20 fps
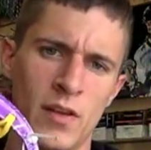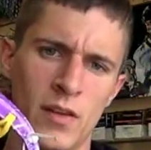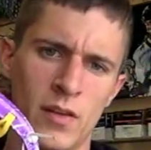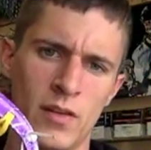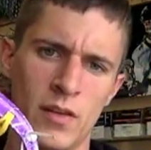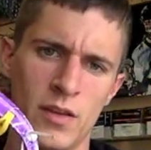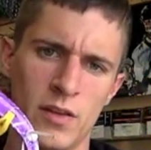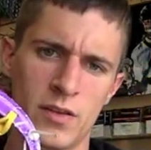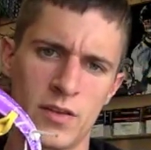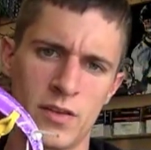
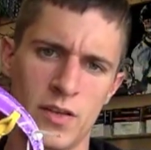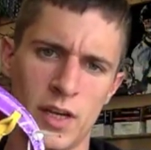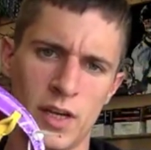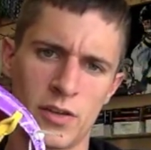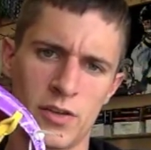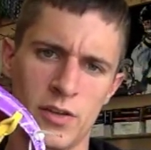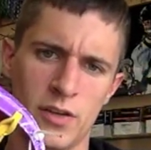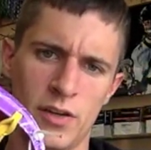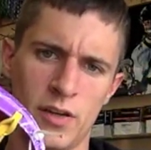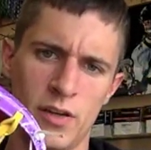this
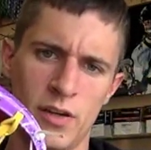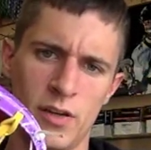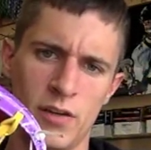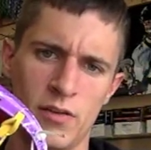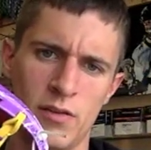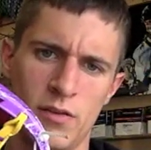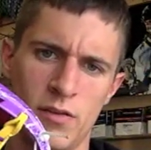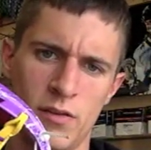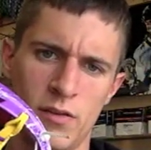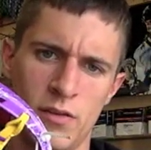section here
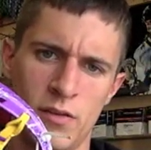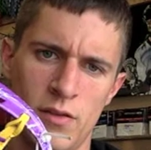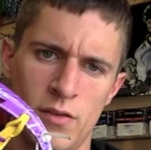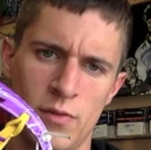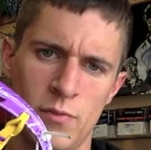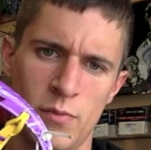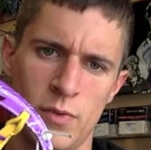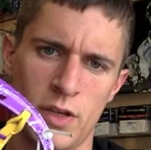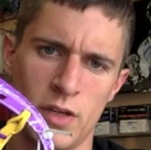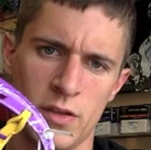
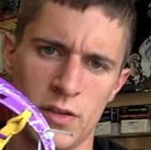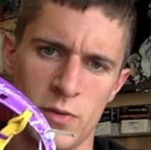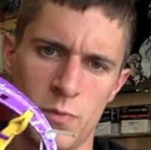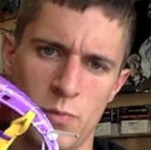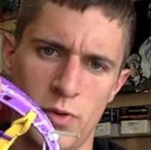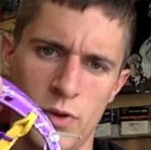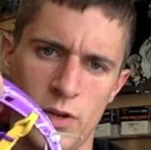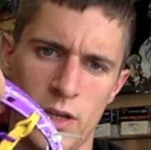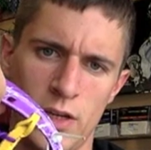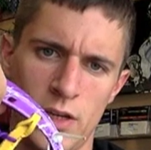because
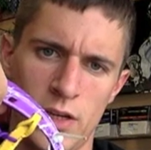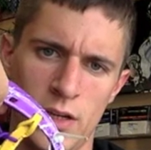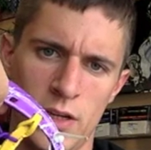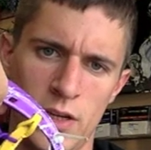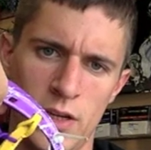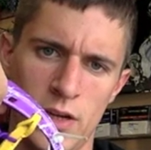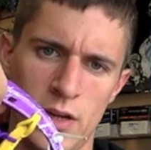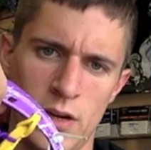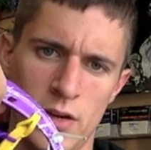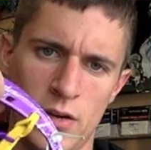putting it in
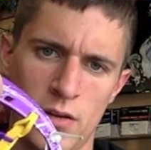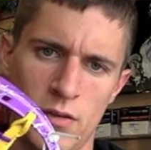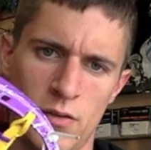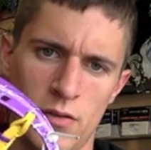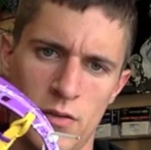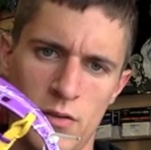here,